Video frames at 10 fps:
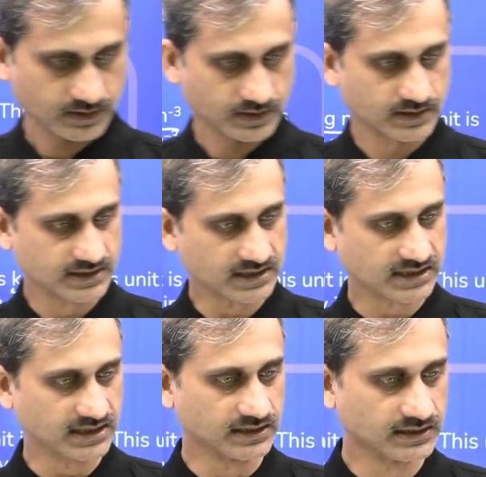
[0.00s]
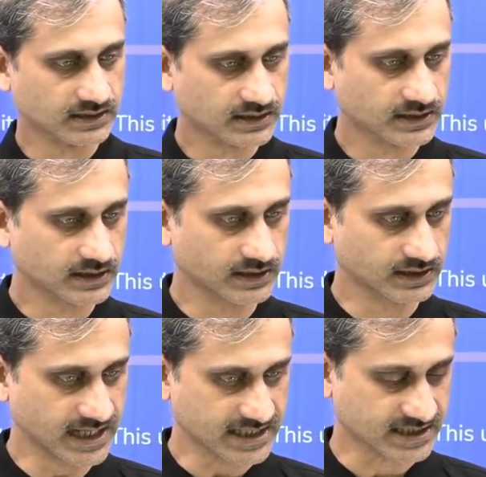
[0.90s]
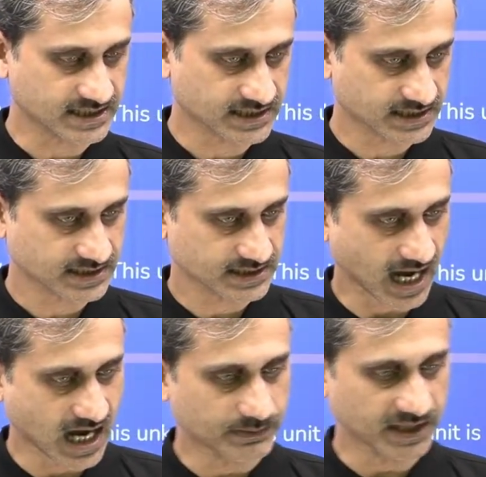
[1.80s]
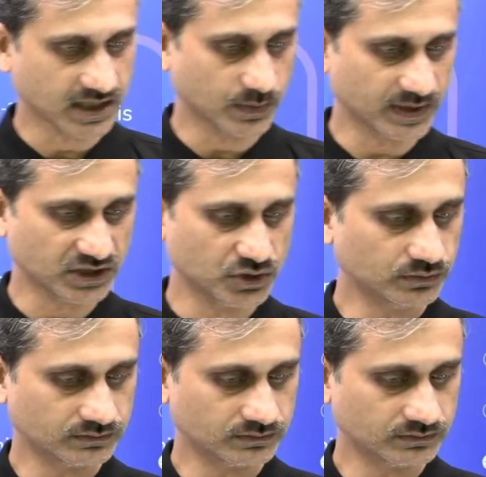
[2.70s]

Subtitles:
Is this clear? Yes, I am here with you.